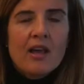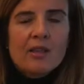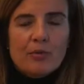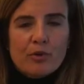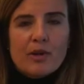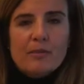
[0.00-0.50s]

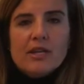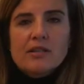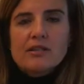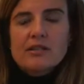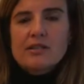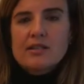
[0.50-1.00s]
the
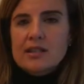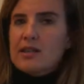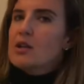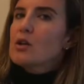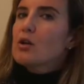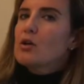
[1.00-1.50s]
pre-mixed
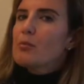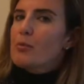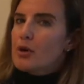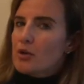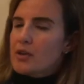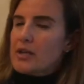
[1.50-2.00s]
Skinny Girl
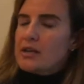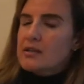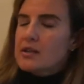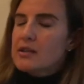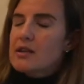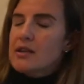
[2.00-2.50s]

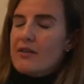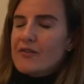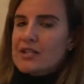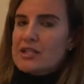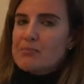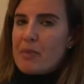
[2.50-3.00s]
margaritas, and then they've
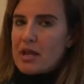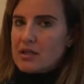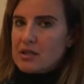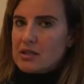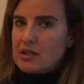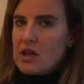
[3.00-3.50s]

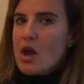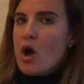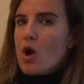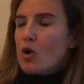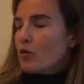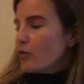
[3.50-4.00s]
expanded
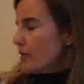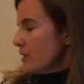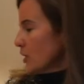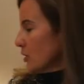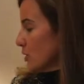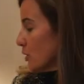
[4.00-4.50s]
over the
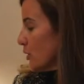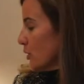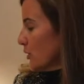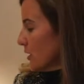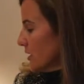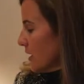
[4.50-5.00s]
years to
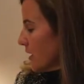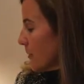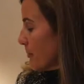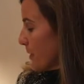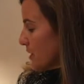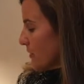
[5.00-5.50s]
include a
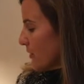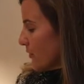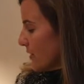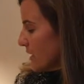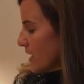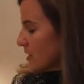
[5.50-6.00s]
bunch of
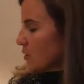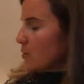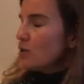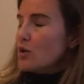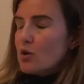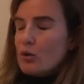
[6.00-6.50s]
different things. So
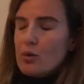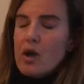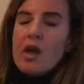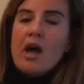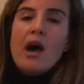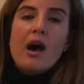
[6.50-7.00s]
new
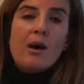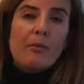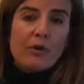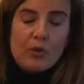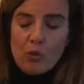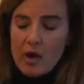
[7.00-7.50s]
um,
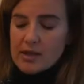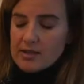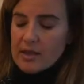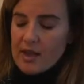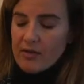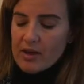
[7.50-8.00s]
are the wines.
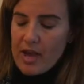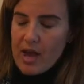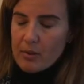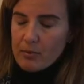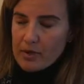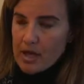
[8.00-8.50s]
They have a
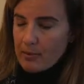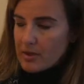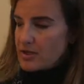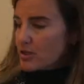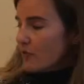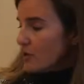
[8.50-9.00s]
Cab,
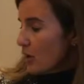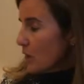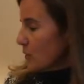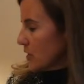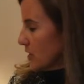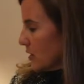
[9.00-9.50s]
Cabernet
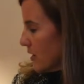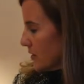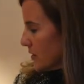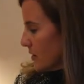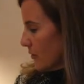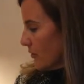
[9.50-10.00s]
Sauvignon, which is
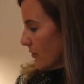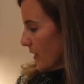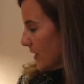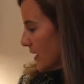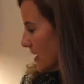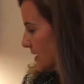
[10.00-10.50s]
also
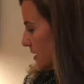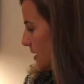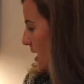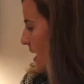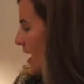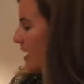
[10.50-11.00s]
very nice.
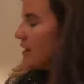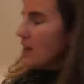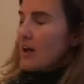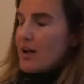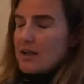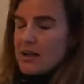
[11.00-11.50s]
And then
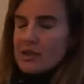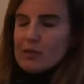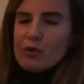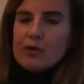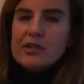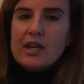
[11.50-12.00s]
I like the
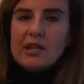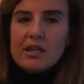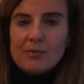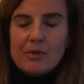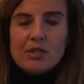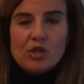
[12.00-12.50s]
rosé.
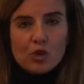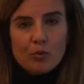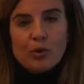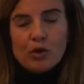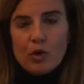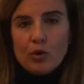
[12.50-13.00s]
Keep this
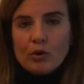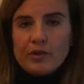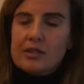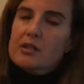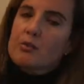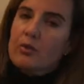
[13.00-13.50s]
super cold.
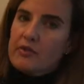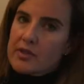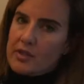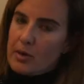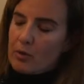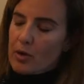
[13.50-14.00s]
This is more of a
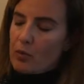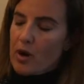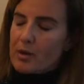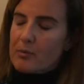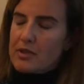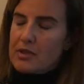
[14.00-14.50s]
summery
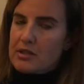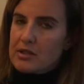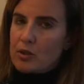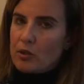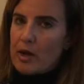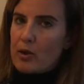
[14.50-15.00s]
wine, but this is
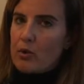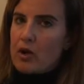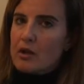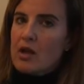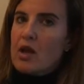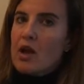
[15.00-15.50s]
a great
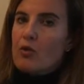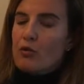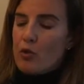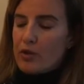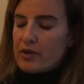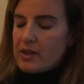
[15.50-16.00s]
one
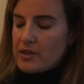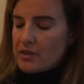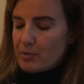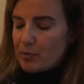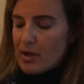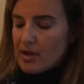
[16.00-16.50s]
for the
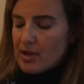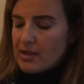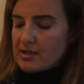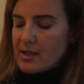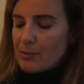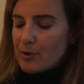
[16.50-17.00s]
spring
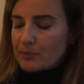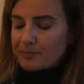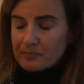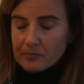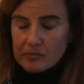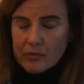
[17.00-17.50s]
and summer.
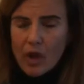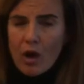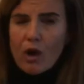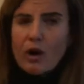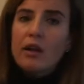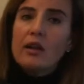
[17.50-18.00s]

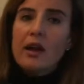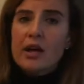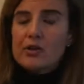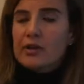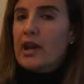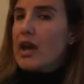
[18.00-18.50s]
All one
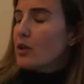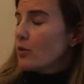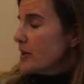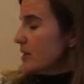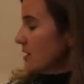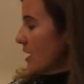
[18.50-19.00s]
hundred
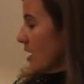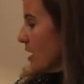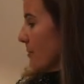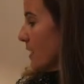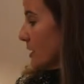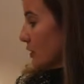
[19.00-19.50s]
calories um,
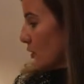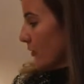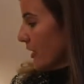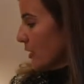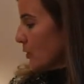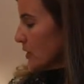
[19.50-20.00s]
a
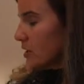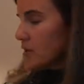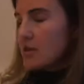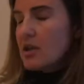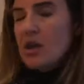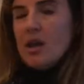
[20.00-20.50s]
serving, which
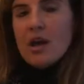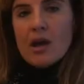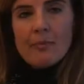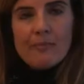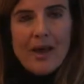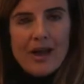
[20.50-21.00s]
is
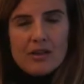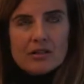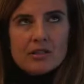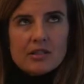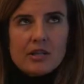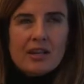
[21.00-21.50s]

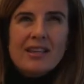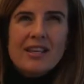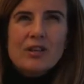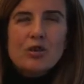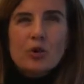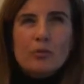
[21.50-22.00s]
about, I
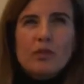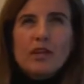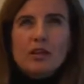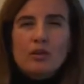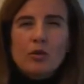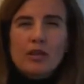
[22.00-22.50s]
think normally
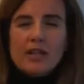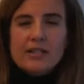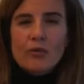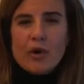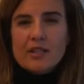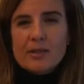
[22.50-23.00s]
a glass
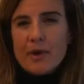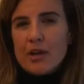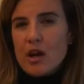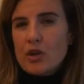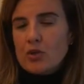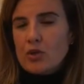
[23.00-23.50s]
of wine is about
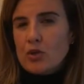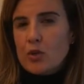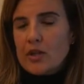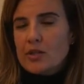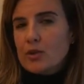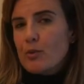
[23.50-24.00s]
one hundred
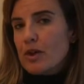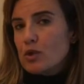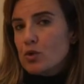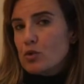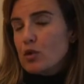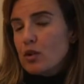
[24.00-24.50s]
twenty, so about
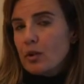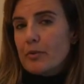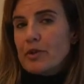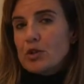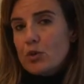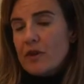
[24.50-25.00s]
a little
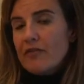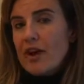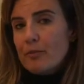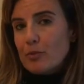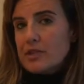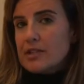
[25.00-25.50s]
bit
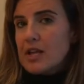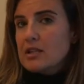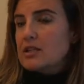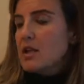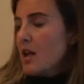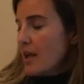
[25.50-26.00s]
twenty-five
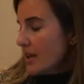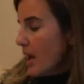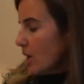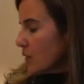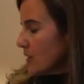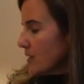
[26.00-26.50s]
percent
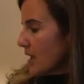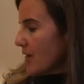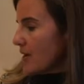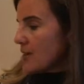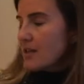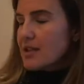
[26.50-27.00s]
calorie
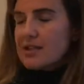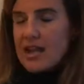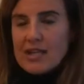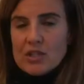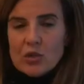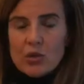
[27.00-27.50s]
savings. They
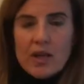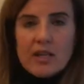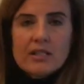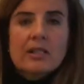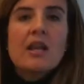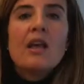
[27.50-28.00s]
taste
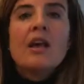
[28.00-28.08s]
great.